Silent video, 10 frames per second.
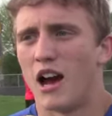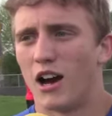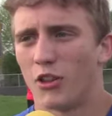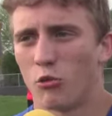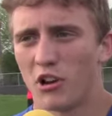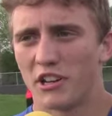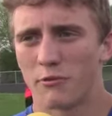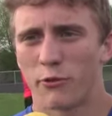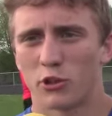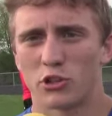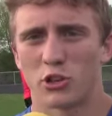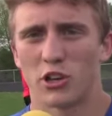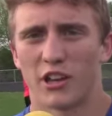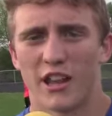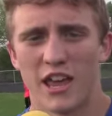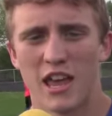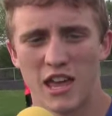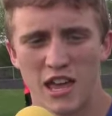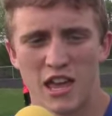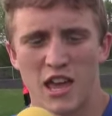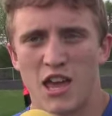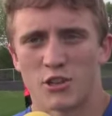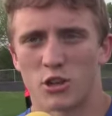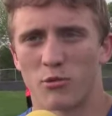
Uh, the one didn't feel too good, so